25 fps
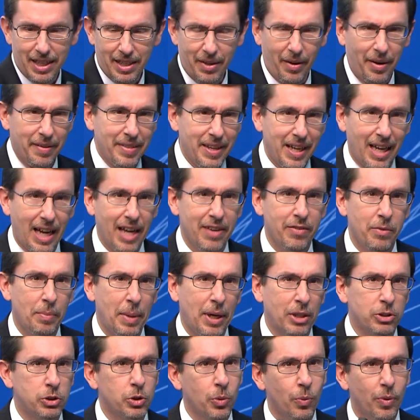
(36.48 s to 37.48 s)
Now, I think I have
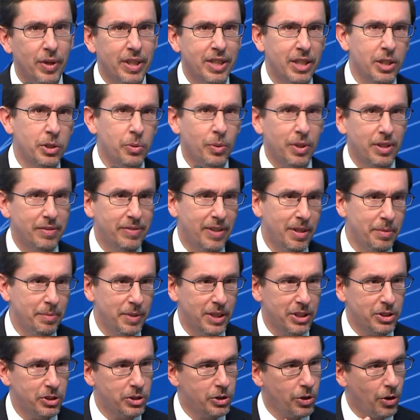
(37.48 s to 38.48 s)
about 20 to 25
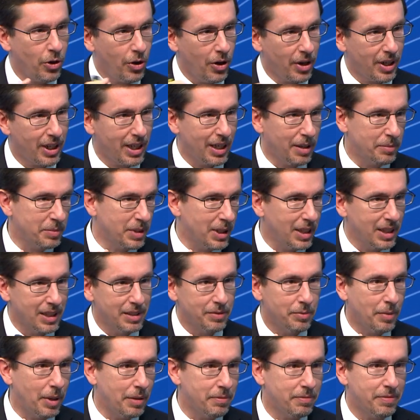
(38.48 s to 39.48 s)
minutes to talk, and I'm going to
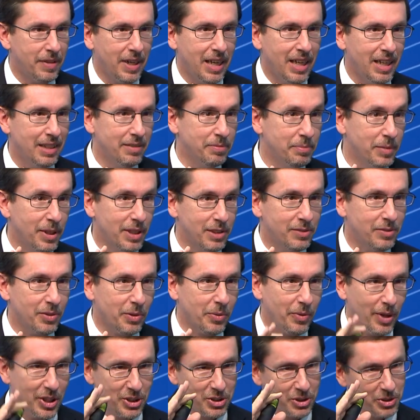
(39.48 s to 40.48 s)
leave about five minutes for
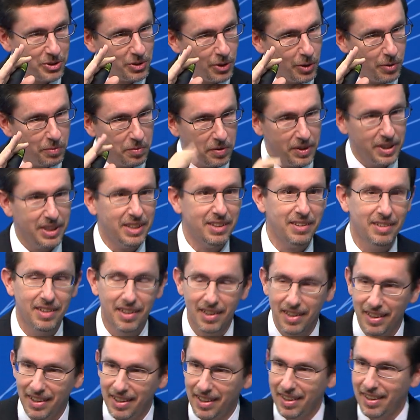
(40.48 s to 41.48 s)
questions, hopefully.
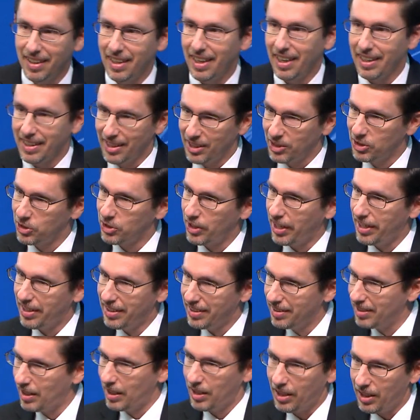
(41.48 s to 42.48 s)
I get
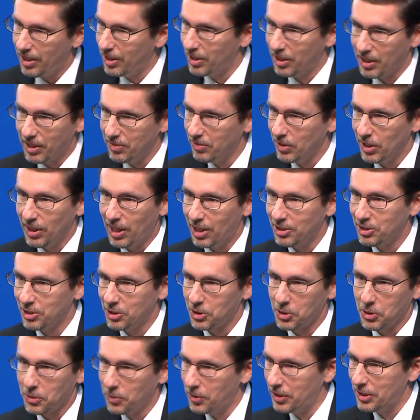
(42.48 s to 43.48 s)
excited, and I'll give you lots of
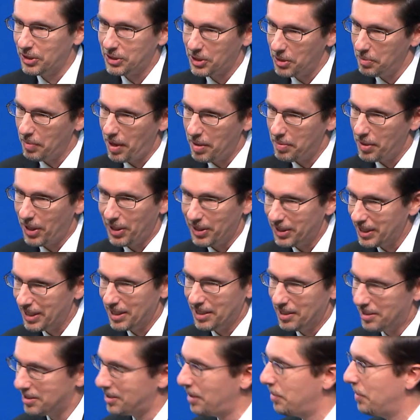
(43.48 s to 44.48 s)
stories, so maybe I'll eat
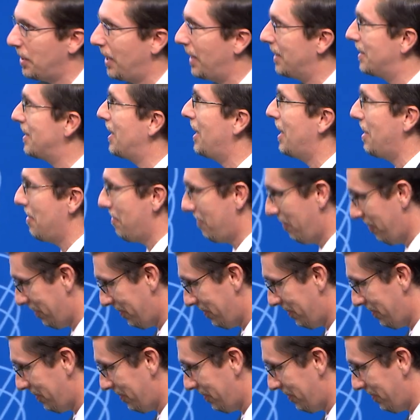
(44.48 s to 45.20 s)
into some of that time.